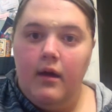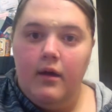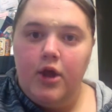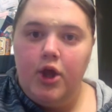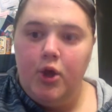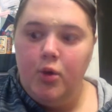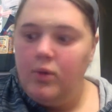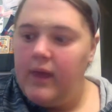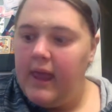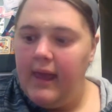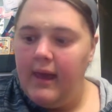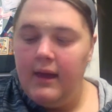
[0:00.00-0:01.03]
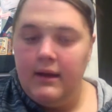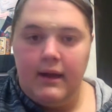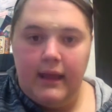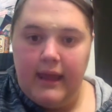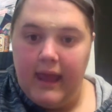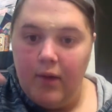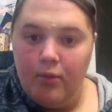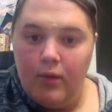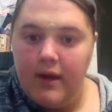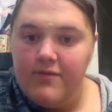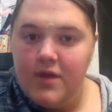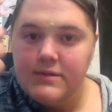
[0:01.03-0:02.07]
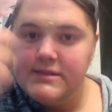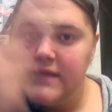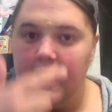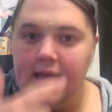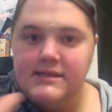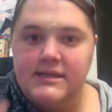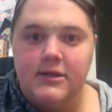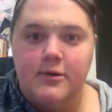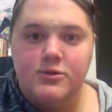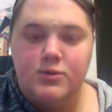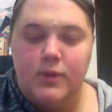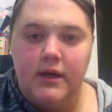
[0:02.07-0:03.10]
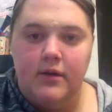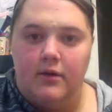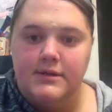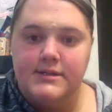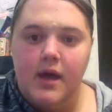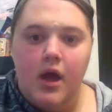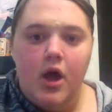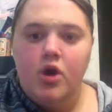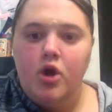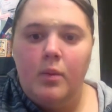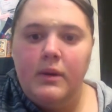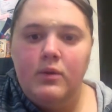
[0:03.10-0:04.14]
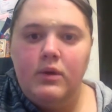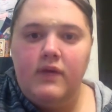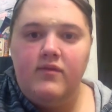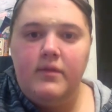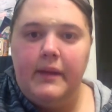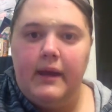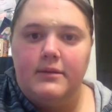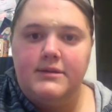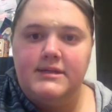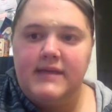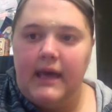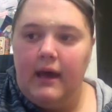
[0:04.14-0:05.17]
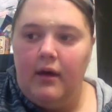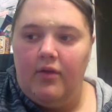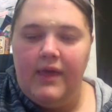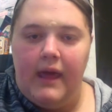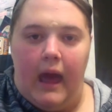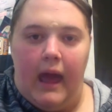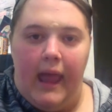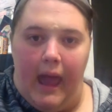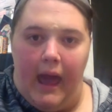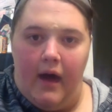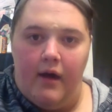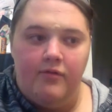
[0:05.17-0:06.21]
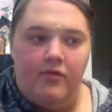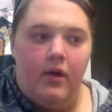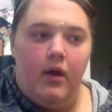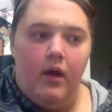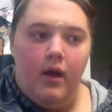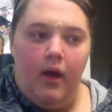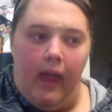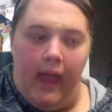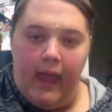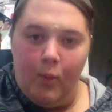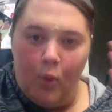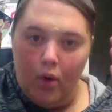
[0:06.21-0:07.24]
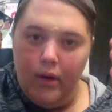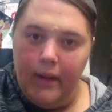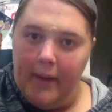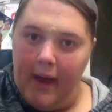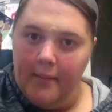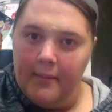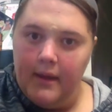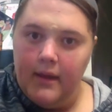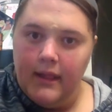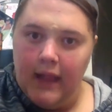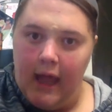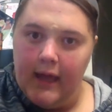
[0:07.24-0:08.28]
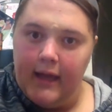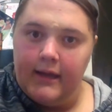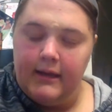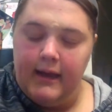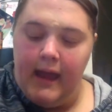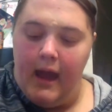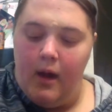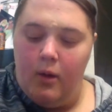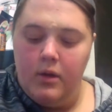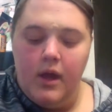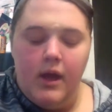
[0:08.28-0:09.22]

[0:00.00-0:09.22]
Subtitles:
you can get rid of those lines and those wrinkles. Nobody would even be able to tell that I have a worry bum line now.